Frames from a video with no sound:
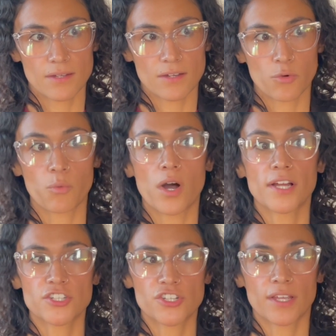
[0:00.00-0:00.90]

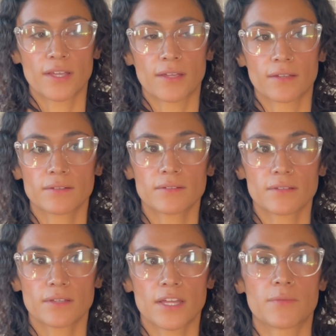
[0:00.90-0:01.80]
watching
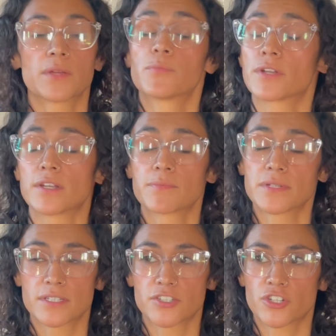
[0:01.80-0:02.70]
him be put in a
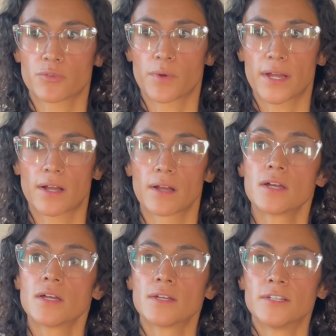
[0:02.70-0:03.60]
position
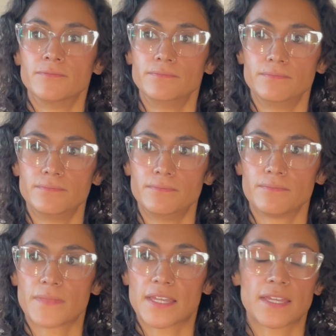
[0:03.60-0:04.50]
where
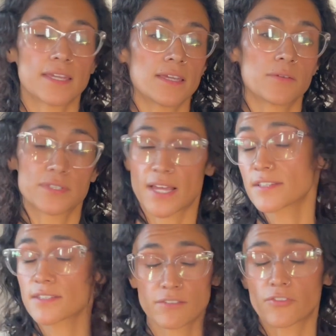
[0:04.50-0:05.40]
he was
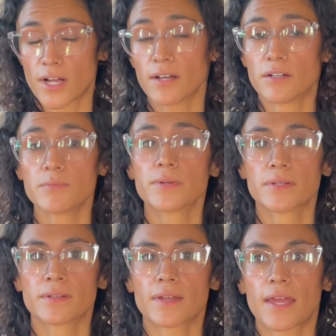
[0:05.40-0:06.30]
asking for help
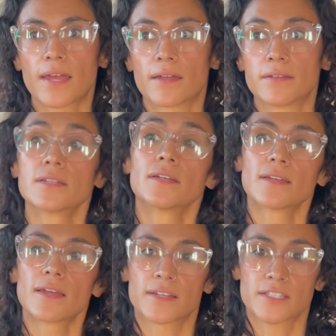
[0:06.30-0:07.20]
and
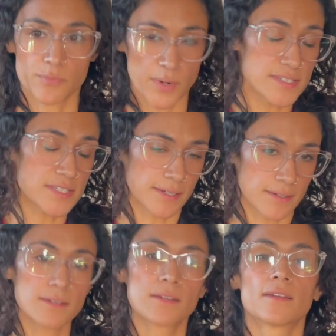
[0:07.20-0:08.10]

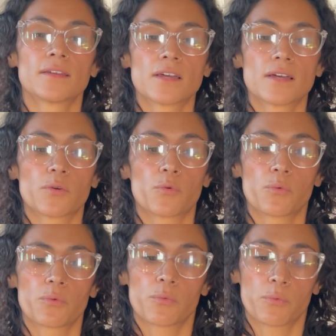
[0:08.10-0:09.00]
expressing
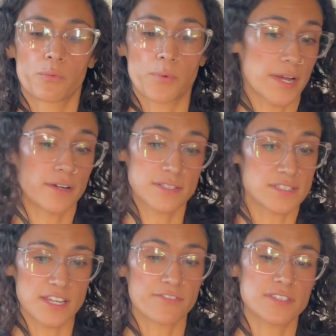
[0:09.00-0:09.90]
where his
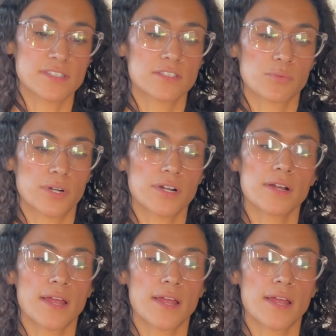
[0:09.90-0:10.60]
deficits were,